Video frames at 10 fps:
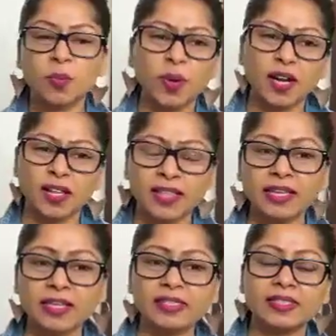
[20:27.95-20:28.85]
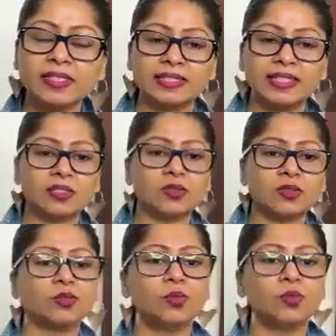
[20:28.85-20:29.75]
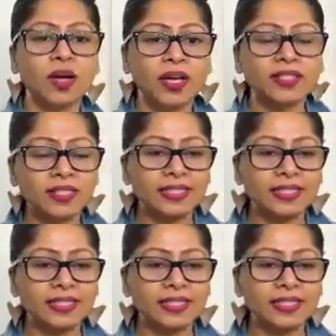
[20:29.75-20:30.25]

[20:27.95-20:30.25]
But I think it's an essential tool. Why is